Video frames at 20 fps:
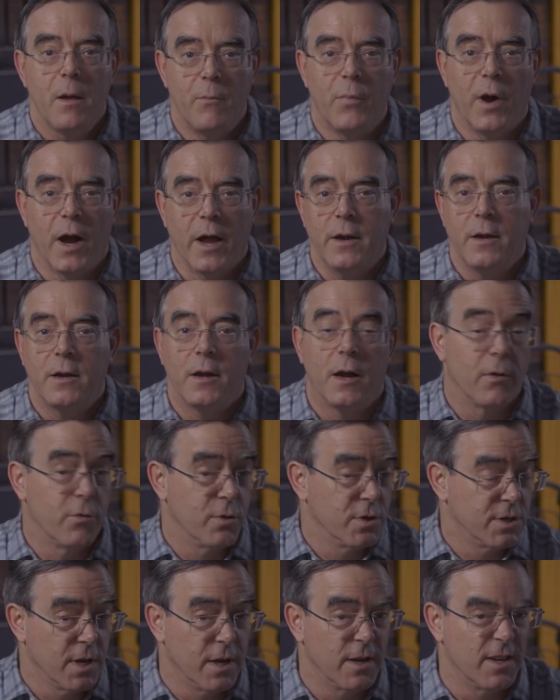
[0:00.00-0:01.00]
But
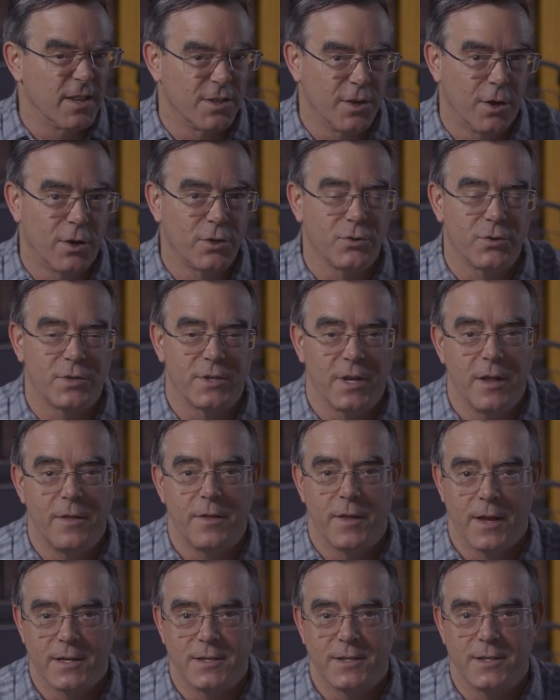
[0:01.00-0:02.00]
other scientists also say,
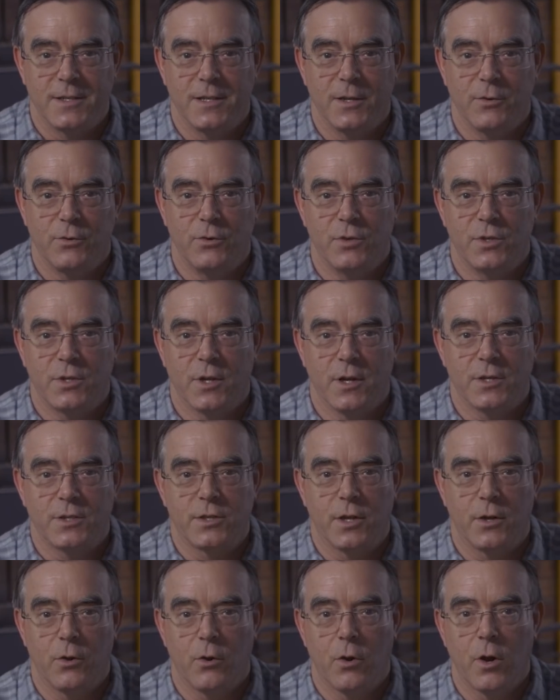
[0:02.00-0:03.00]
thanks to
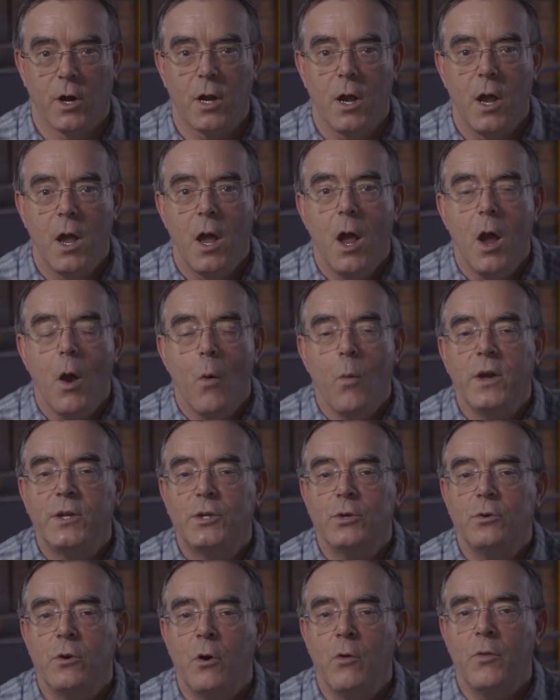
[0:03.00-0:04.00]
CO2science.org, we
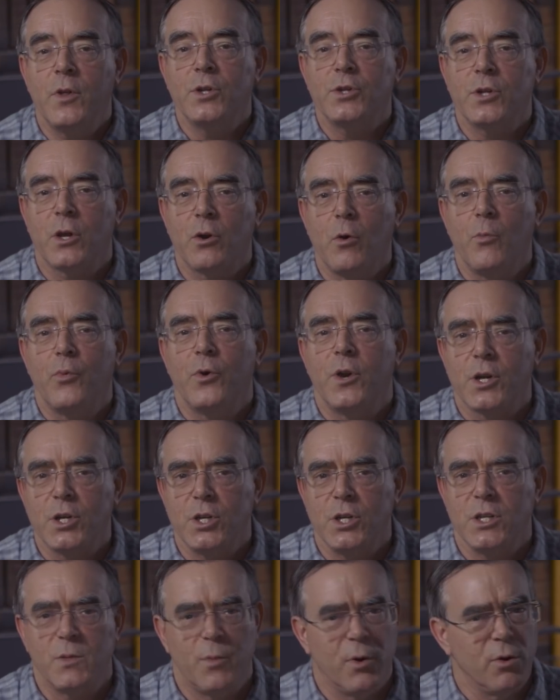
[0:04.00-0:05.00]
do know that general
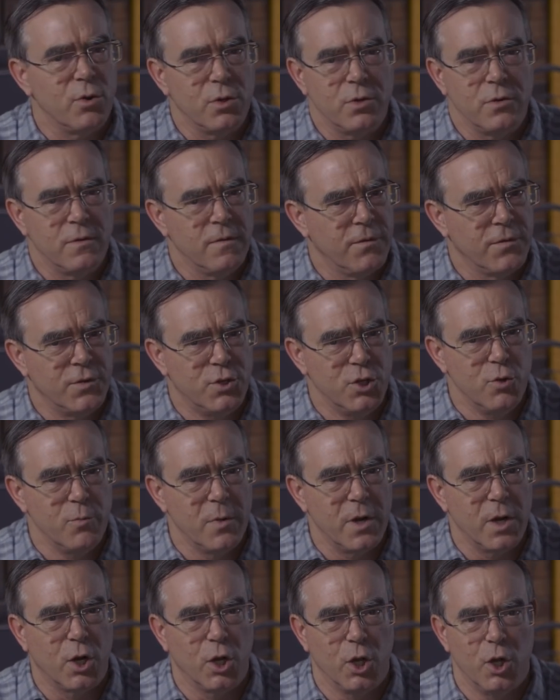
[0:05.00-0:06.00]
predictions about
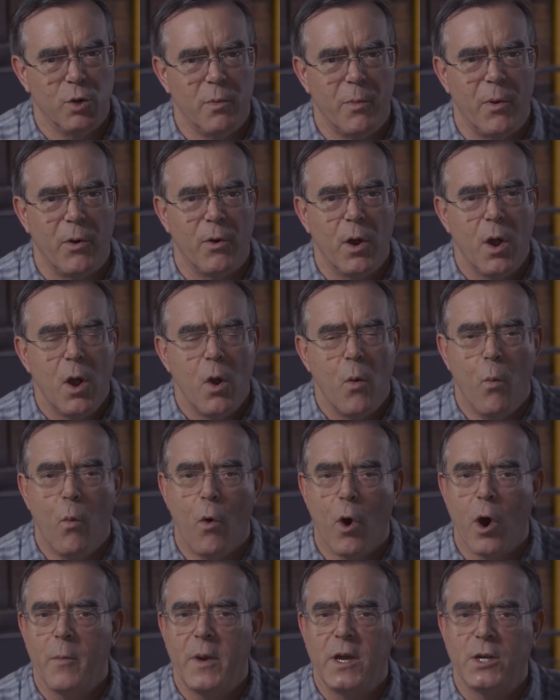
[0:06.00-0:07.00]
doom and gloom about
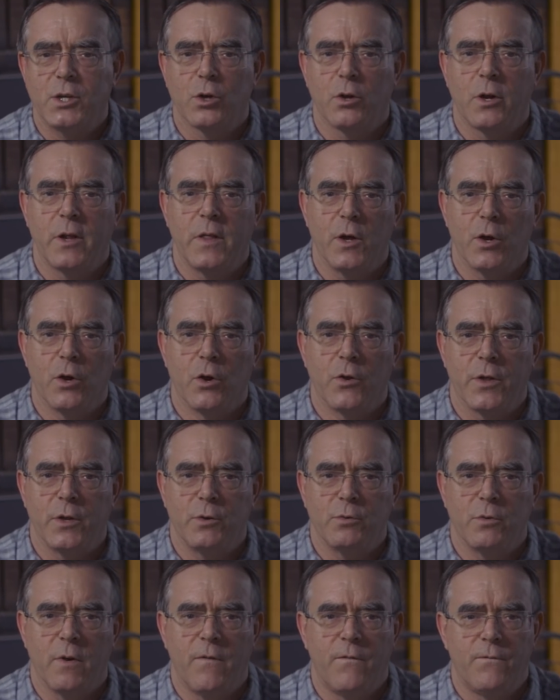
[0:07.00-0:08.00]
warming turning the Earth
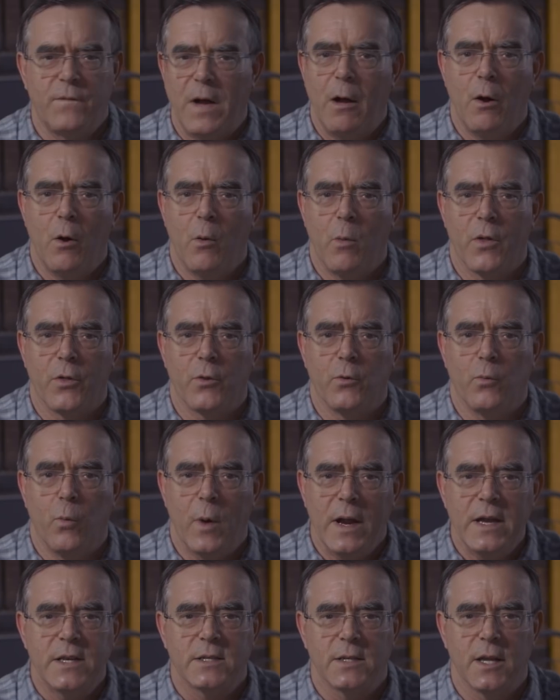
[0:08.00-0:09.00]
into a foul weathered
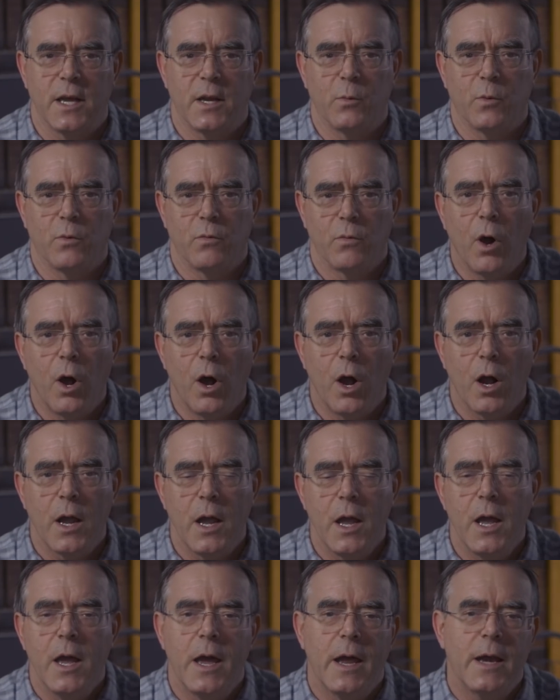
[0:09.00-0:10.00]
wasteland were wrong,
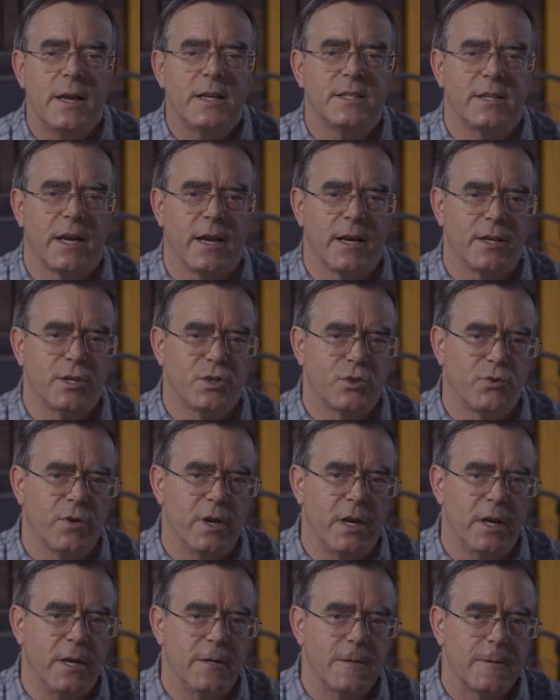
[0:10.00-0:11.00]
and instead it has
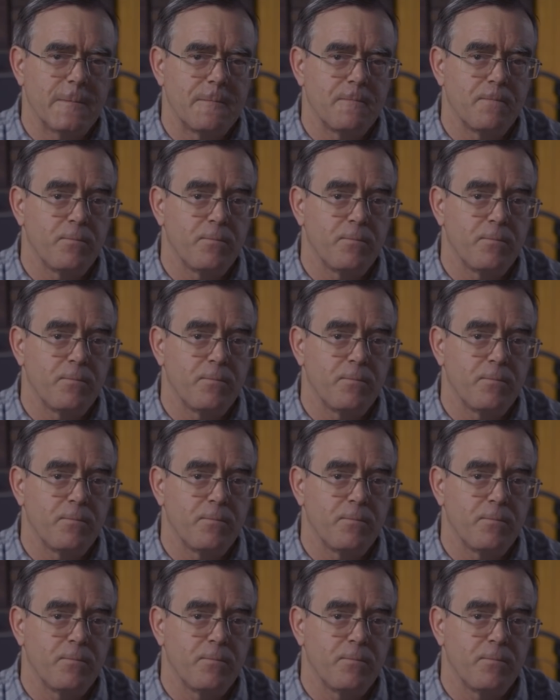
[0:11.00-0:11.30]
greened.